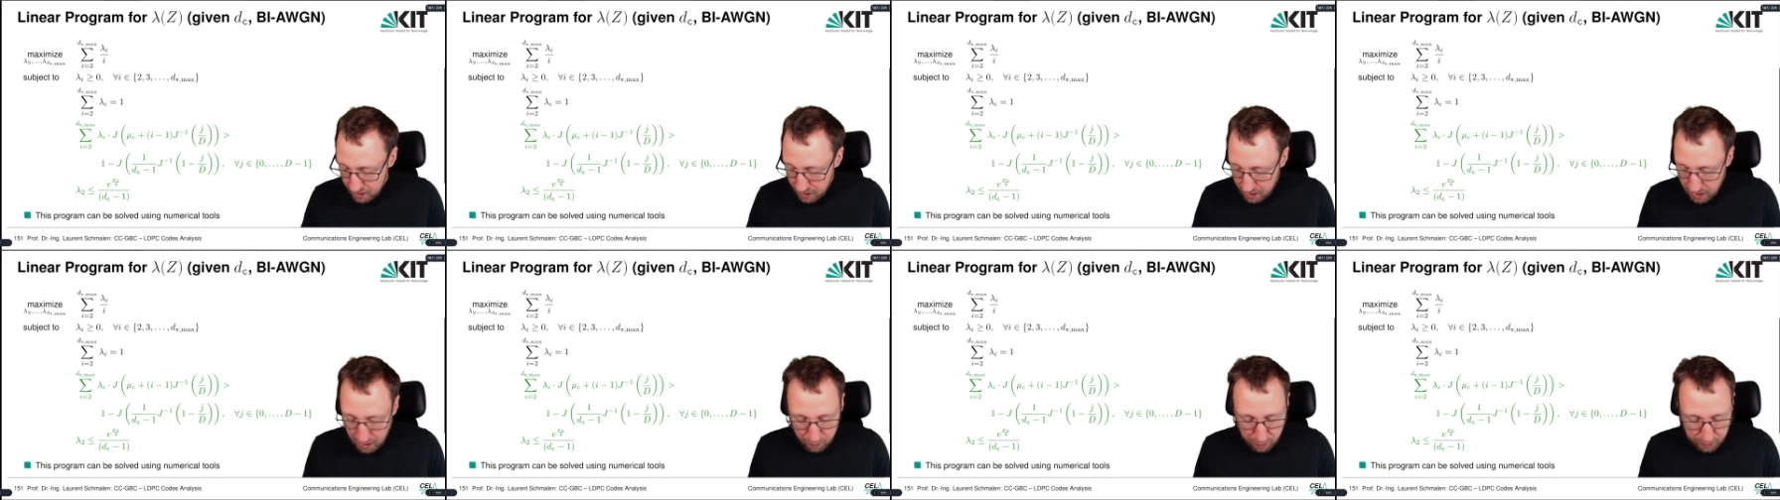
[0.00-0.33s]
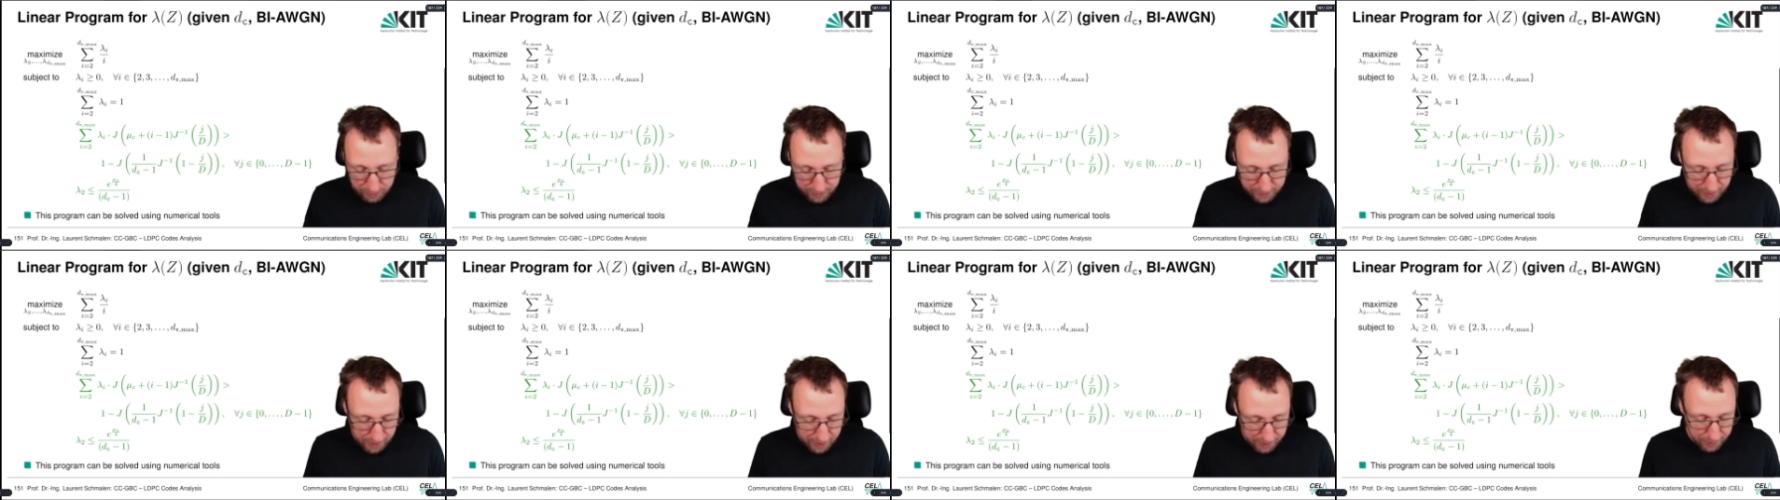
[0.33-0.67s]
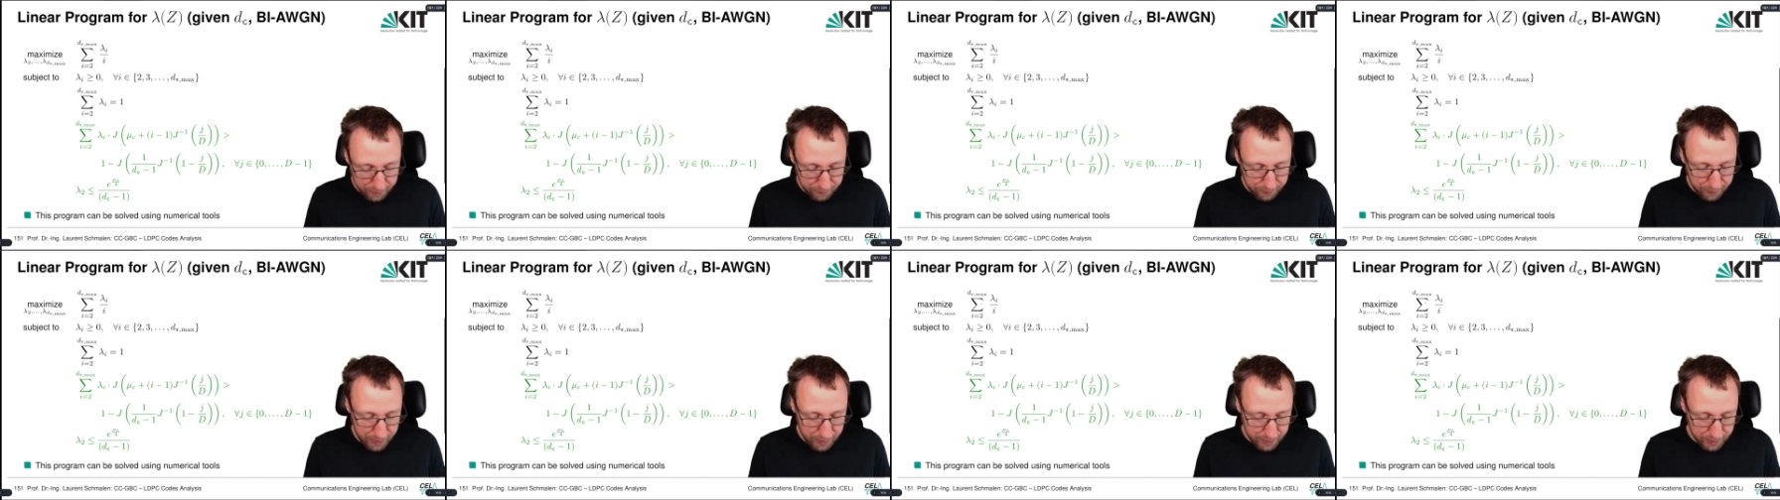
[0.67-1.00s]
Our target
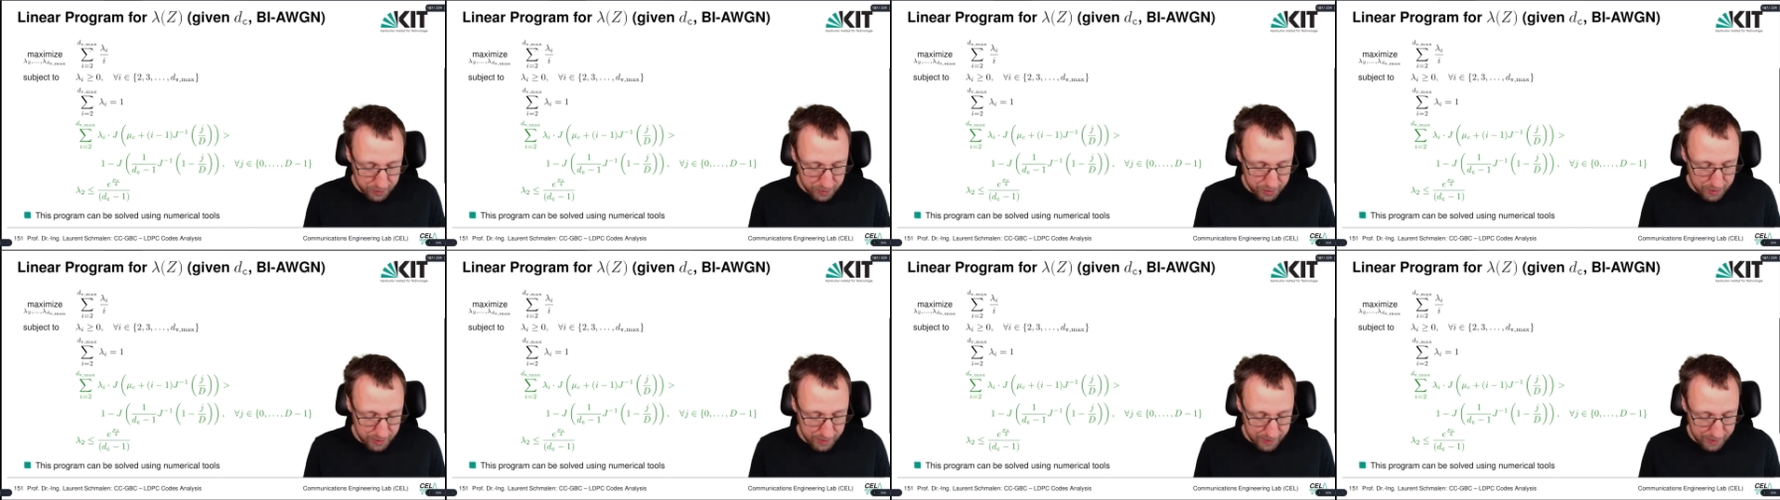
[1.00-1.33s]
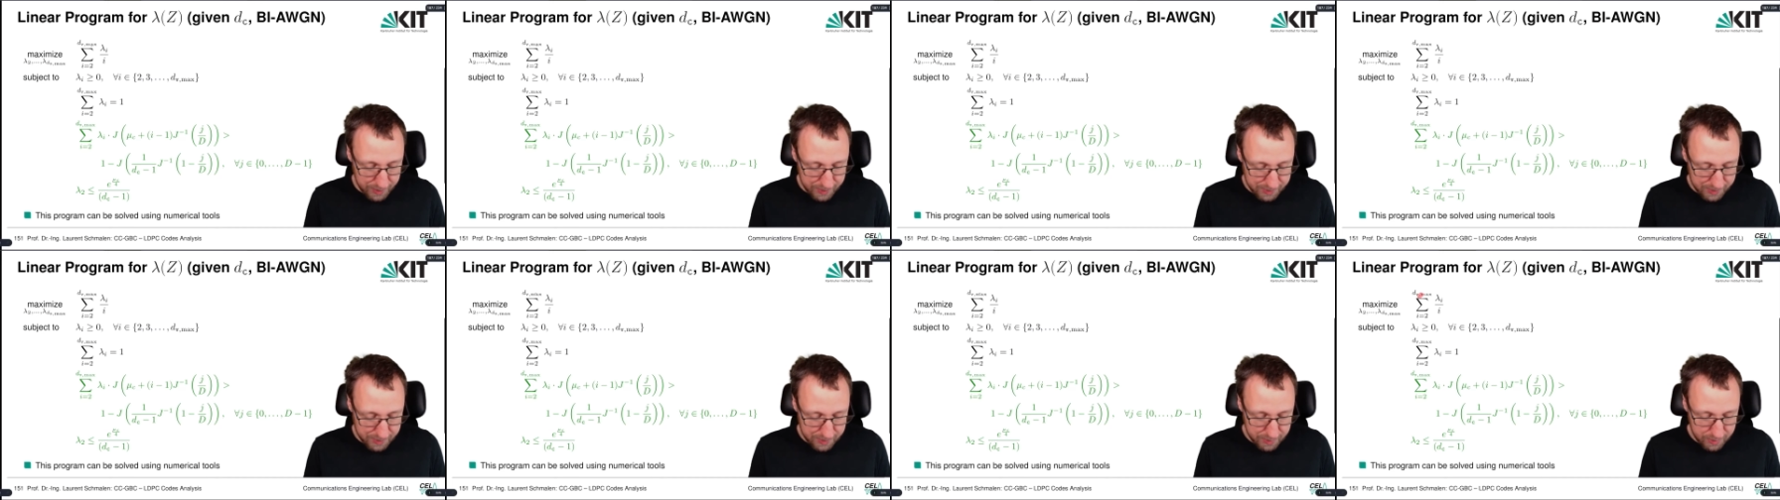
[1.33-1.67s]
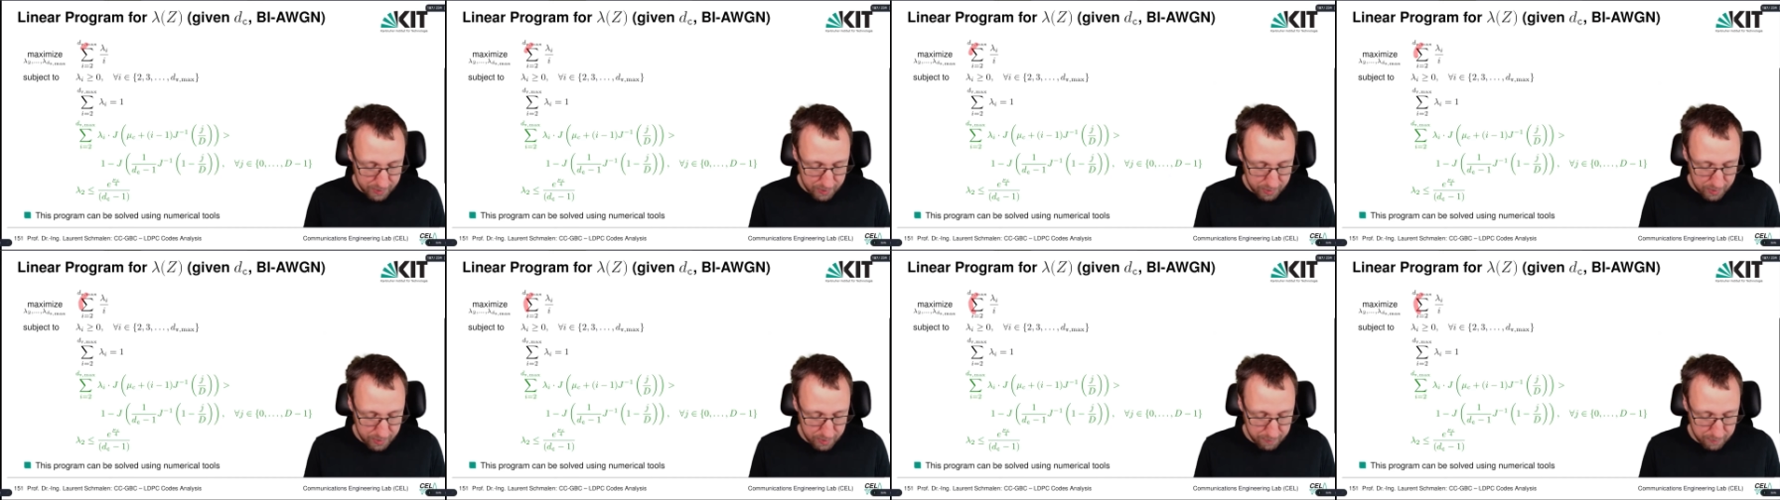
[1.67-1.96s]
function is the